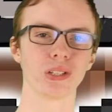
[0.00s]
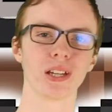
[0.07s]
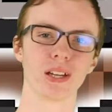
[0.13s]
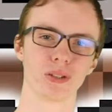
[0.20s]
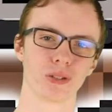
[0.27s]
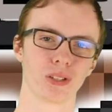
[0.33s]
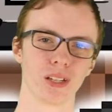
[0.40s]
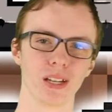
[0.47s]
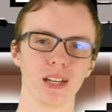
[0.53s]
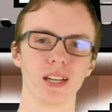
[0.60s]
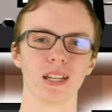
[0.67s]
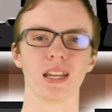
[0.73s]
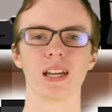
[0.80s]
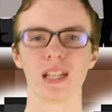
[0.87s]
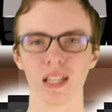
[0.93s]
disc.
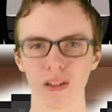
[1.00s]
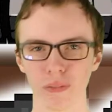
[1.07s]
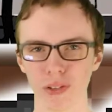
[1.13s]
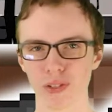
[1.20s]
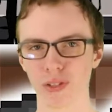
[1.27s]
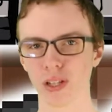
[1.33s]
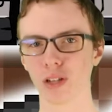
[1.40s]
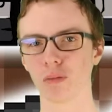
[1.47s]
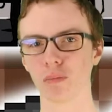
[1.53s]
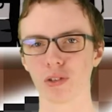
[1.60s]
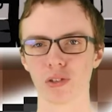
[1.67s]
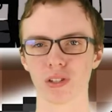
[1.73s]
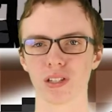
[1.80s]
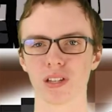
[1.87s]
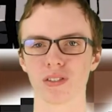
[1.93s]
Getting every single
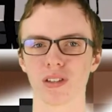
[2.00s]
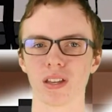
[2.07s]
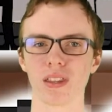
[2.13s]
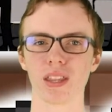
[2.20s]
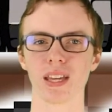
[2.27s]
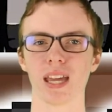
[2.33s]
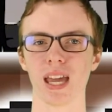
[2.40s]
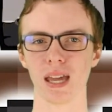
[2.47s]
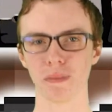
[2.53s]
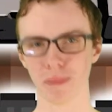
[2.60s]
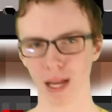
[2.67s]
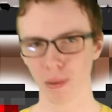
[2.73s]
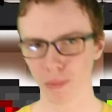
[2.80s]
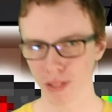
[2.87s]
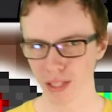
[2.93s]
music disc in the game,
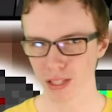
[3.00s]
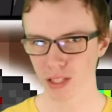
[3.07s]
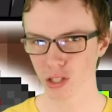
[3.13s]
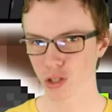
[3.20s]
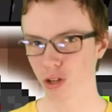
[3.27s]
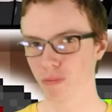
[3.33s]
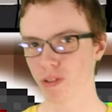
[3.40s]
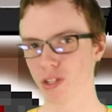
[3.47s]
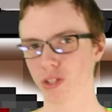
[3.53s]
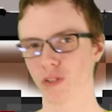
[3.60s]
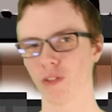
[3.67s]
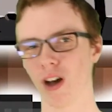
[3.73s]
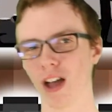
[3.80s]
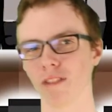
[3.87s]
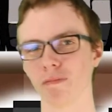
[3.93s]
now with the addition of disc
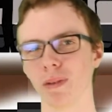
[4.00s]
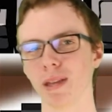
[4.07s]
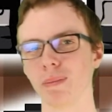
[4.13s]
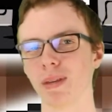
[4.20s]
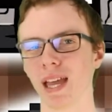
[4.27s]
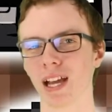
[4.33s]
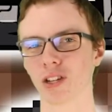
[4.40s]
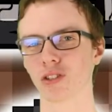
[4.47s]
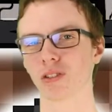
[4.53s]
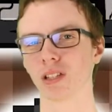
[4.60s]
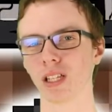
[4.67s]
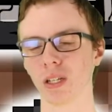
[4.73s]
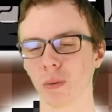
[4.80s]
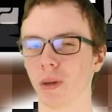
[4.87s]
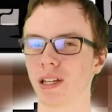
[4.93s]
5, may be
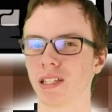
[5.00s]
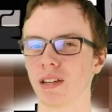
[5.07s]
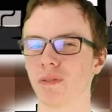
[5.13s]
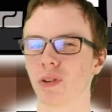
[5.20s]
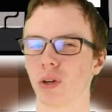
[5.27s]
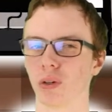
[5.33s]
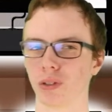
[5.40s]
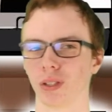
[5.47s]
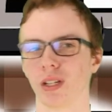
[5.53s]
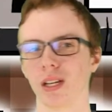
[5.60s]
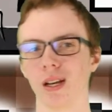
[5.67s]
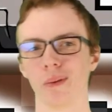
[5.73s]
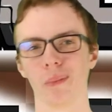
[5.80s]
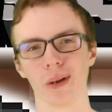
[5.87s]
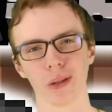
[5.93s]
actually quite difficult.
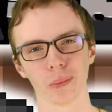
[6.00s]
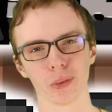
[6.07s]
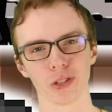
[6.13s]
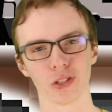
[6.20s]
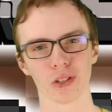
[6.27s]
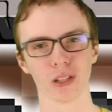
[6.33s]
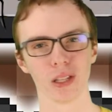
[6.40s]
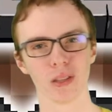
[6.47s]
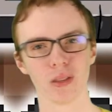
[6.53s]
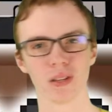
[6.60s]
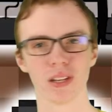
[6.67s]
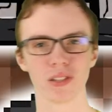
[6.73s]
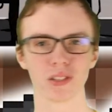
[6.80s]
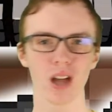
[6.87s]
While originally the disc